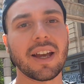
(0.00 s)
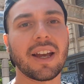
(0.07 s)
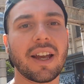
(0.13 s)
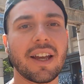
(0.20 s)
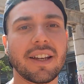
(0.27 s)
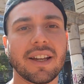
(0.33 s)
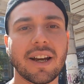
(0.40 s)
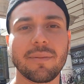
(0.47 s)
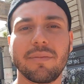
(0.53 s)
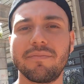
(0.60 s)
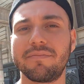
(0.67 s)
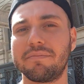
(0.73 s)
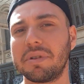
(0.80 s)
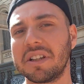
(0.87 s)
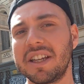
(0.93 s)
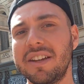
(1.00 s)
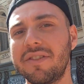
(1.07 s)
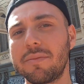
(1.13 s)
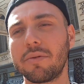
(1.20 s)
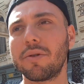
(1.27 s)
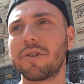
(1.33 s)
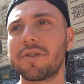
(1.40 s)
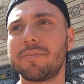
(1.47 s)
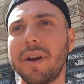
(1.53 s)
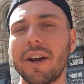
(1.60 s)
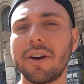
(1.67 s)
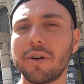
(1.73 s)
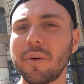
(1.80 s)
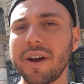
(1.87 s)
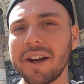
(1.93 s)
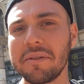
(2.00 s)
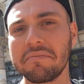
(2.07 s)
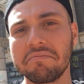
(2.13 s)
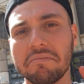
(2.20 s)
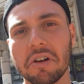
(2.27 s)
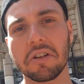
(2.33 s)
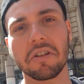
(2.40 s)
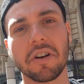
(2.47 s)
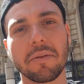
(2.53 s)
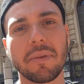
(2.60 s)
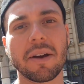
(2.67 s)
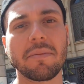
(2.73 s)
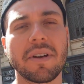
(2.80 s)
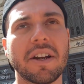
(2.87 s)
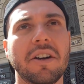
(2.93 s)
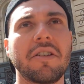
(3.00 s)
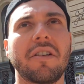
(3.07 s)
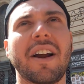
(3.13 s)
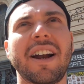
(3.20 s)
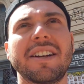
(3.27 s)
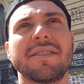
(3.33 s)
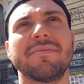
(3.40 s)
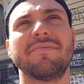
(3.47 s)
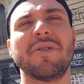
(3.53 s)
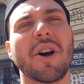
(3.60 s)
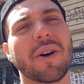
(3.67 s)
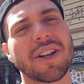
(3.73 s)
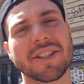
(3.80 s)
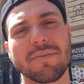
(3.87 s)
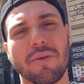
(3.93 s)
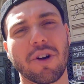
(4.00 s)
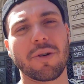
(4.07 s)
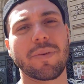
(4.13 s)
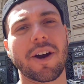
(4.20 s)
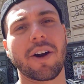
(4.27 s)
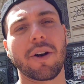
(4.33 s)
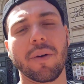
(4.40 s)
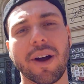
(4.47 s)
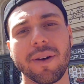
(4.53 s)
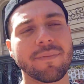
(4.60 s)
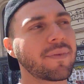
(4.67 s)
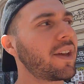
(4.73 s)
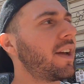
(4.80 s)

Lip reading: and I believe it borders Paraguay, although I might be incorrect. No, it doesn't border Paraguay.